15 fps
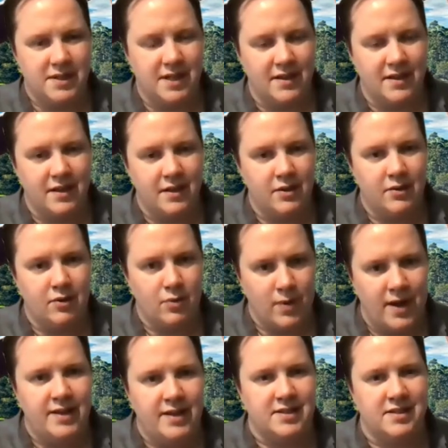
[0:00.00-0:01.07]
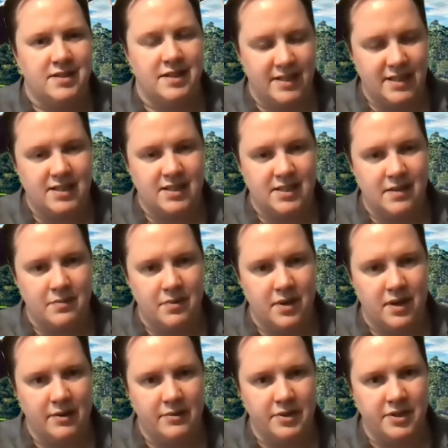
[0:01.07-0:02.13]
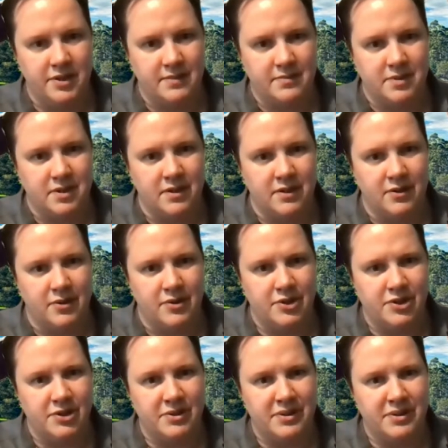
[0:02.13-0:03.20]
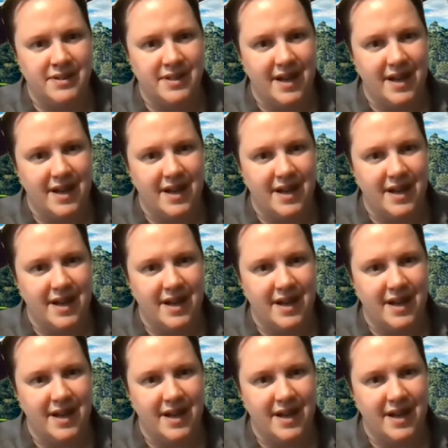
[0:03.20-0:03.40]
I think your awareness that it is a separate language is absolutely crucial.